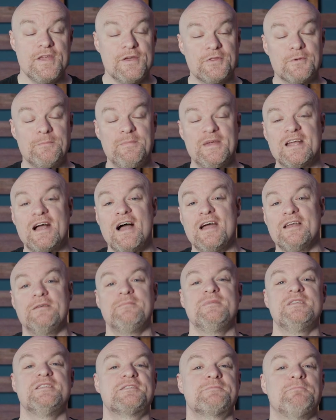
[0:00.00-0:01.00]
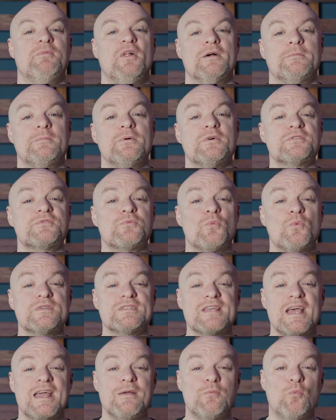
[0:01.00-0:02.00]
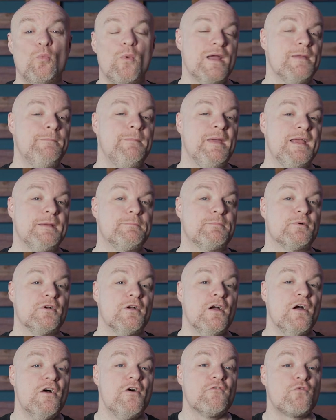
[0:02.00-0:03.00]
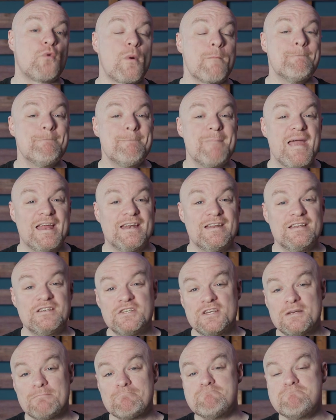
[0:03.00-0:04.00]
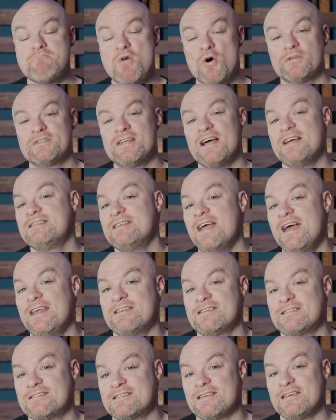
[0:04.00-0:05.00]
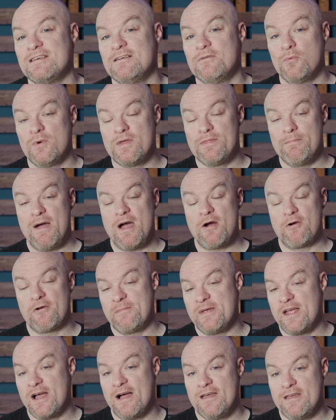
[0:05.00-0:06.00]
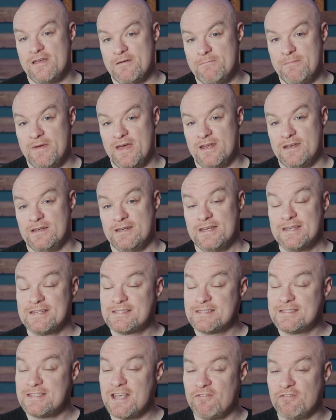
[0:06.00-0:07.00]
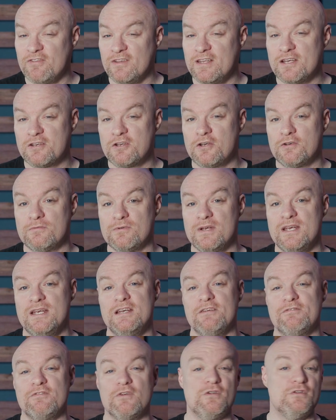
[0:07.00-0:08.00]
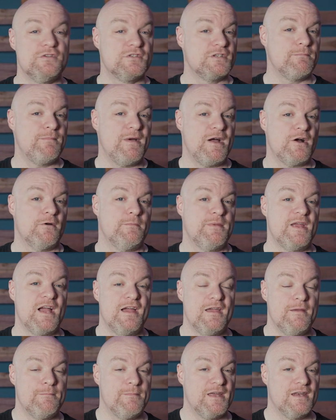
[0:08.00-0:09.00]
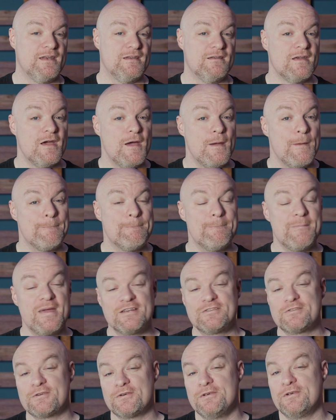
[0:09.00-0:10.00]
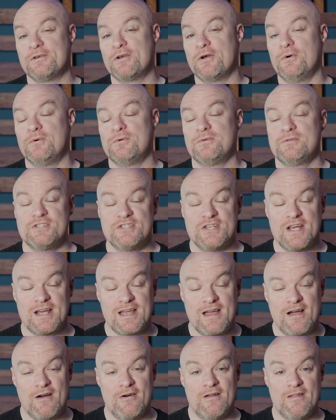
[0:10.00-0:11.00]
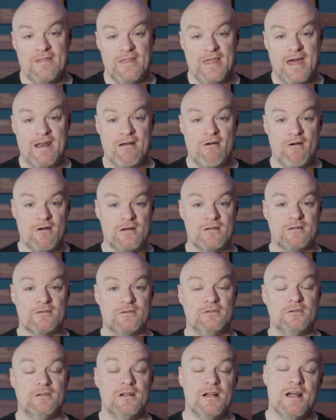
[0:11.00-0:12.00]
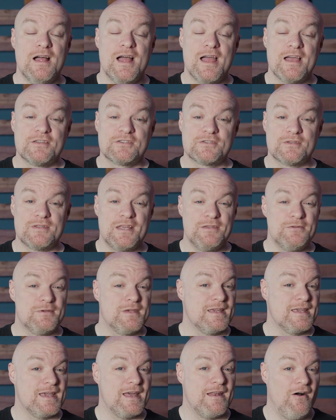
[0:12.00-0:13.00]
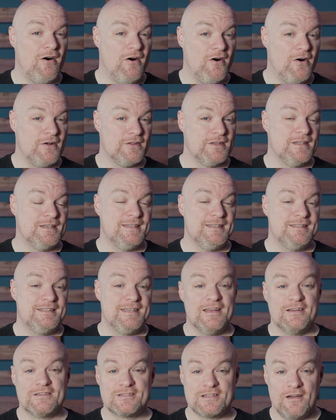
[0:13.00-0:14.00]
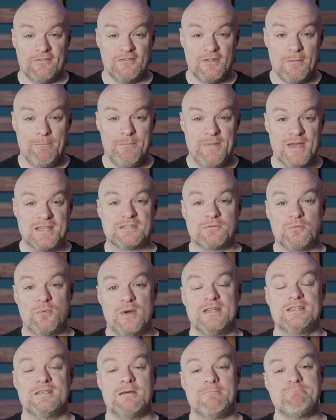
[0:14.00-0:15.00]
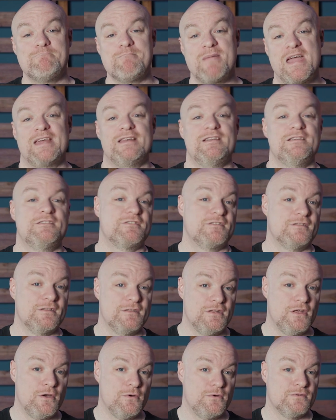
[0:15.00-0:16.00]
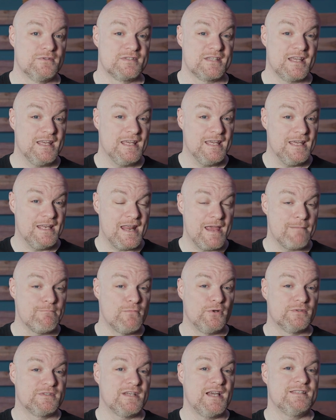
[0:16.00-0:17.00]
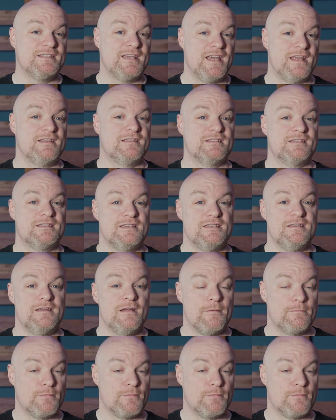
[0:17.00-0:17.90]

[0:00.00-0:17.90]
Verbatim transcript: The other big item in this blog post was a white paper for managing multi-tenancy with Power BI embedded. It's definitely a good read. If you're using Power BI embedded, make sure you go check out that article so that you can get all the details of the best way to manage those in a multi-tenancy